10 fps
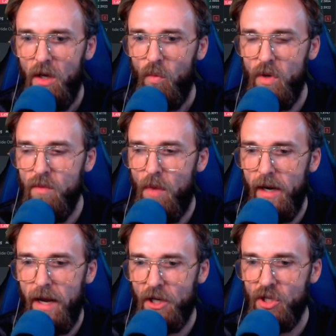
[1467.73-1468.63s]
We
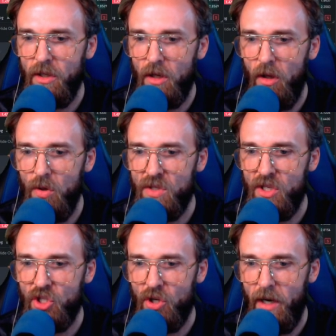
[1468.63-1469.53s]
might actually close
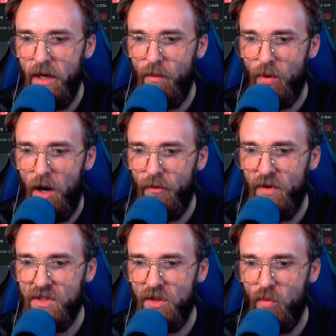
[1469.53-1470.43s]
this trade in
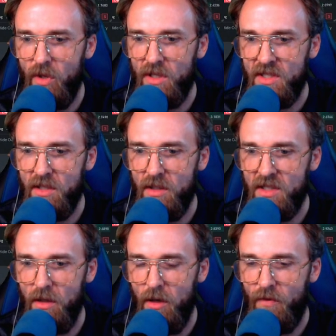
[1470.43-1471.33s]
profit, so then we can so
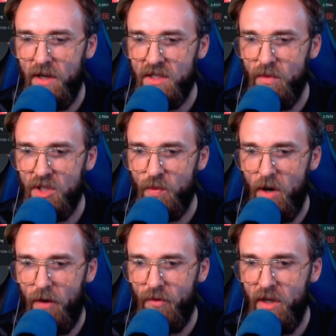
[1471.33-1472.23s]
solidify some of this
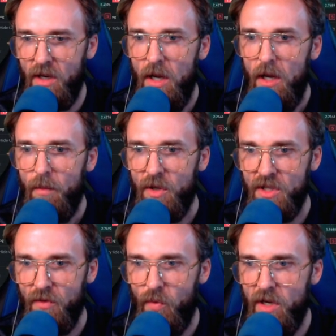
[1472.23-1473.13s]
profit.
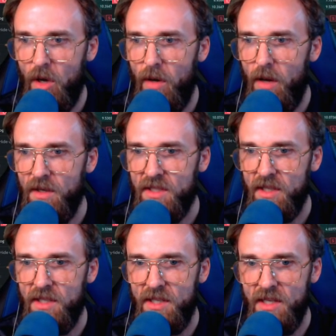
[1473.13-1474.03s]
Because if we go down to
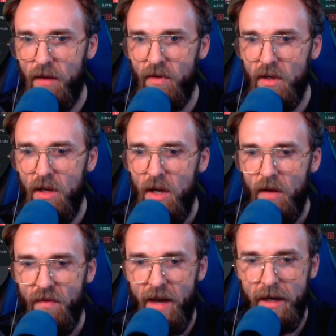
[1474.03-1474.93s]
sixty-seven,
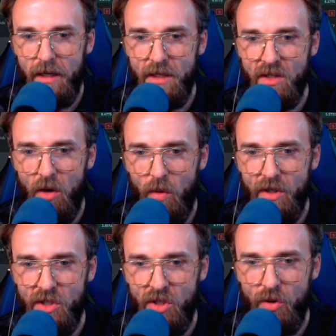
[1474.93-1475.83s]
that is
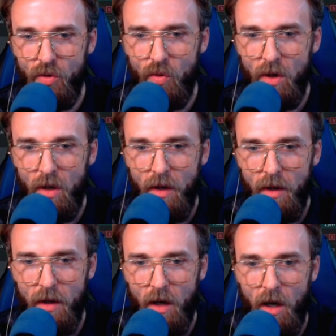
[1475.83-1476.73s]
going to
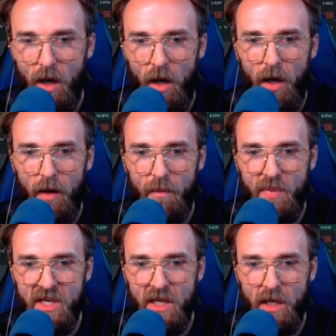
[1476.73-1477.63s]
Uh,
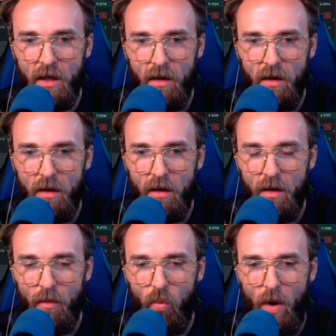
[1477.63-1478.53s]
be
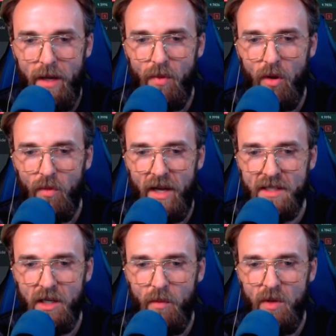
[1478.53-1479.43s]
way below. That's
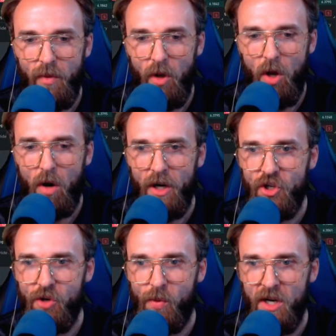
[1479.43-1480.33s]
going to be below our
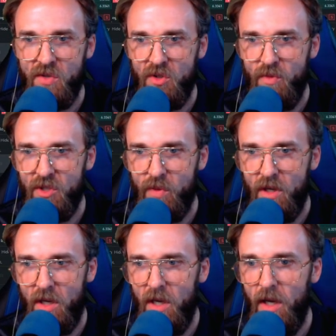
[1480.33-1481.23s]
entry price, which means we
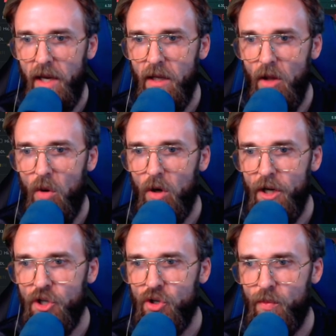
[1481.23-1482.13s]
could get a lower
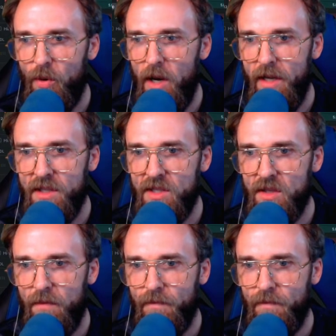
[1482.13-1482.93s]
entry price.